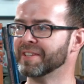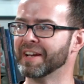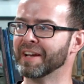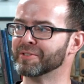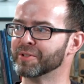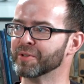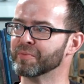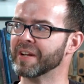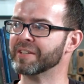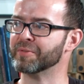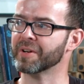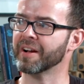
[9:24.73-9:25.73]
Yeah, as their
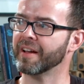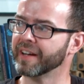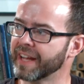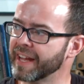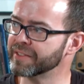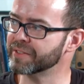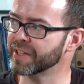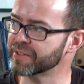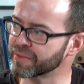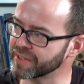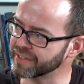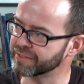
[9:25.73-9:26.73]
red draconic
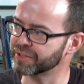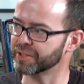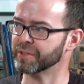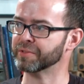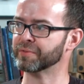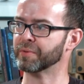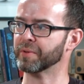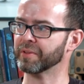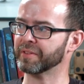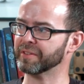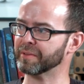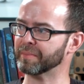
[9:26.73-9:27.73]
ancestry shows forth in their